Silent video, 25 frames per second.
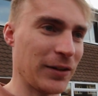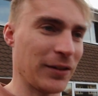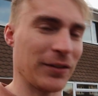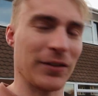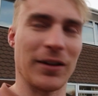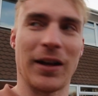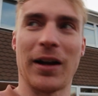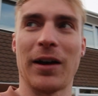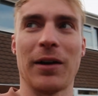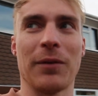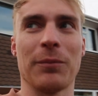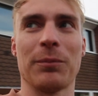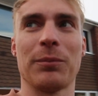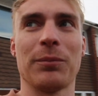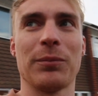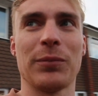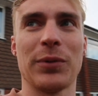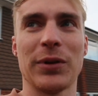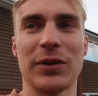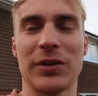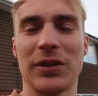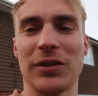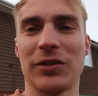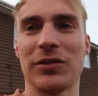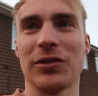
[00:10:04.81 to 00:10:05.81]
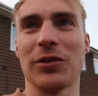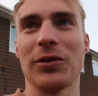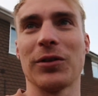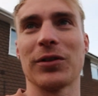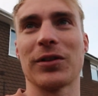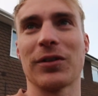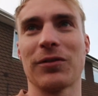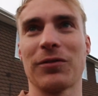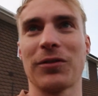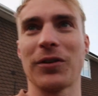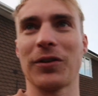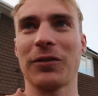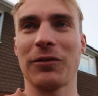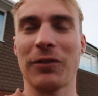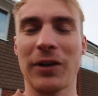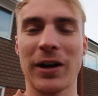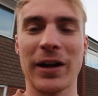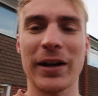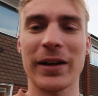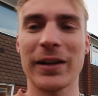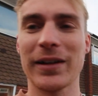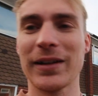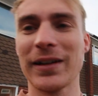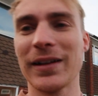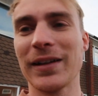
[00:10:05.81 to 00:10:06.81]
I was like, I'm pretty sure it's the front
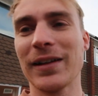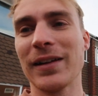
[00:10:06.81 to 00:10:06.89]
right.